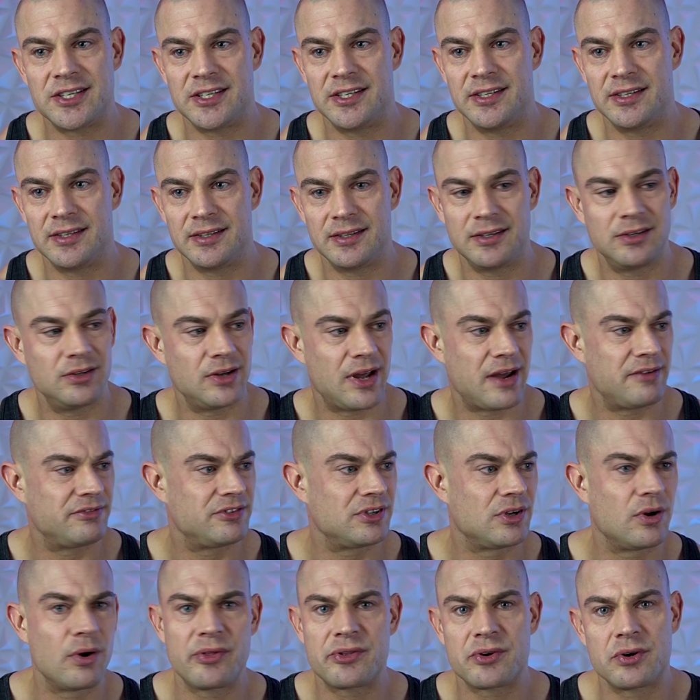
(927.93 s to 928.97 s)
and you have
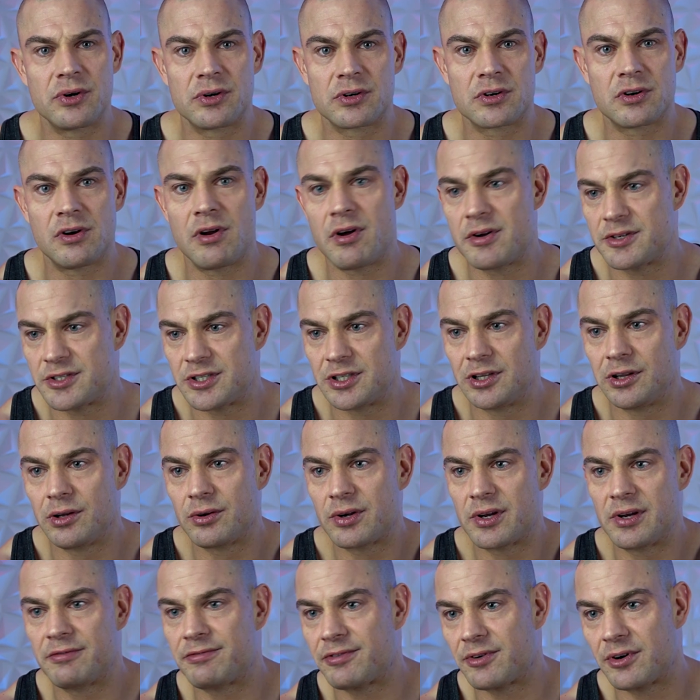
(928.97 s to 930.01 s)
to go through your closet
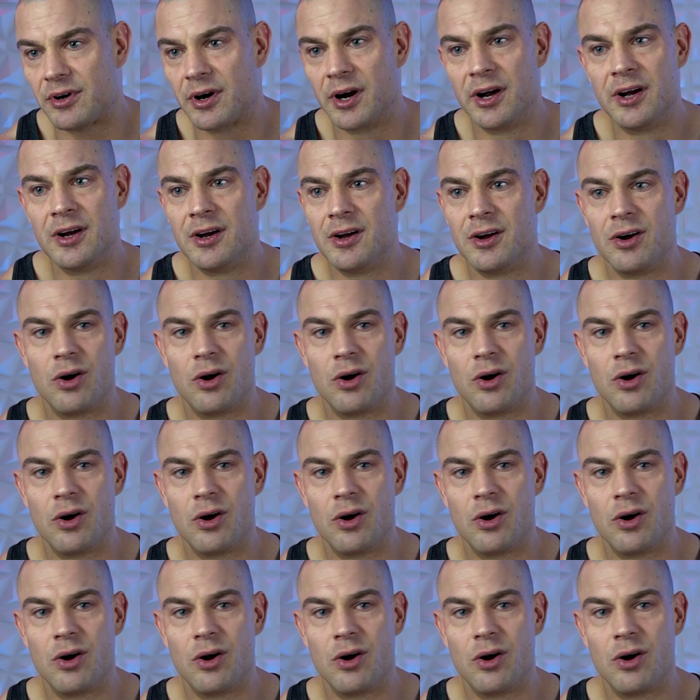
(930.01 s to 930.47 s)
looking for